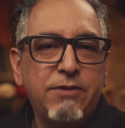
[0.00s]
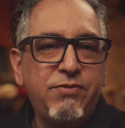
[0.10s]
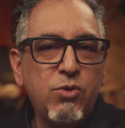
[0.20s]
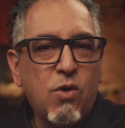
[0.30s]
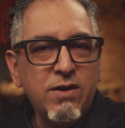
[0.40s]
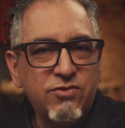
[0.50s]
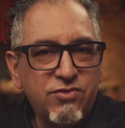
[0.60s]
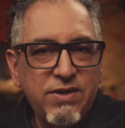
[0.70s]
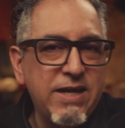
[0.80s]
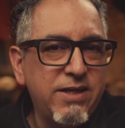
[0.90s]
If you want to
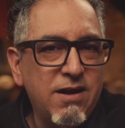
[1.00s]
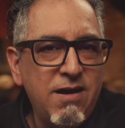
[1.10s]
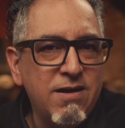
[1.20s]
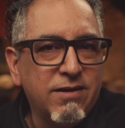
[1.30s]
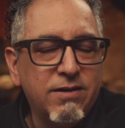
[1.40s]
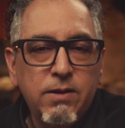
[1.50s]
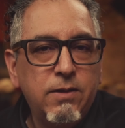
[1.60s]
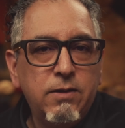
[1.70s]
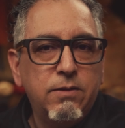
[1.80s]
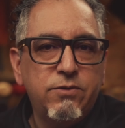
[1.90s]
stay young,
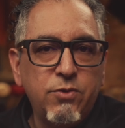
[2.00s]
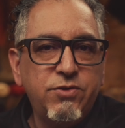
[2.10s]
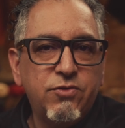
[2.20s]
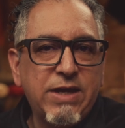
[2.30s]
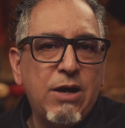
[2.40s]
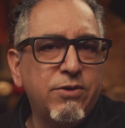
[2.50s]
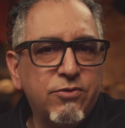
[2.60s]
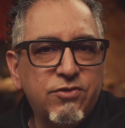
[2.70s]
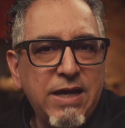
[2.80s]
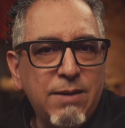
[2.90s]
don't just count
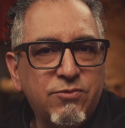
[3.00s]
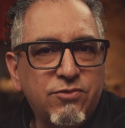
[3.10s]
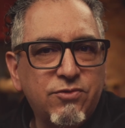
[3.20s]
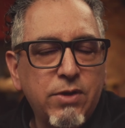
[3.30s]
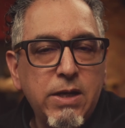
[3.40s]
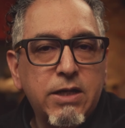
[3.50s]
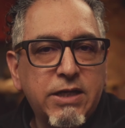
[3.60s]
your steps.